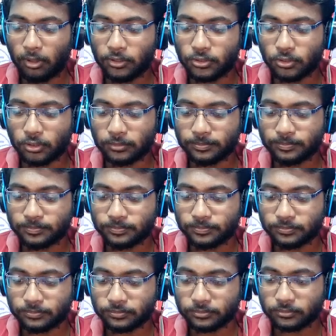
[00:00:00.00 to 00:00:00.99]
I'm not sure.
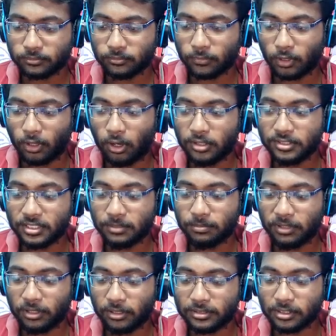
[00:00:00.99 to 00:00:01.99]
Or is
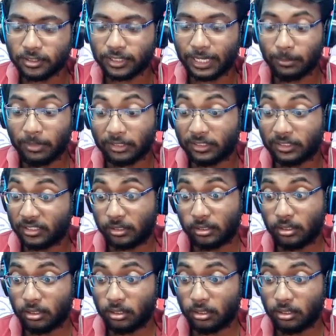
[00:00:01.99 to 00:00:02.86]
it me? It's a game like that.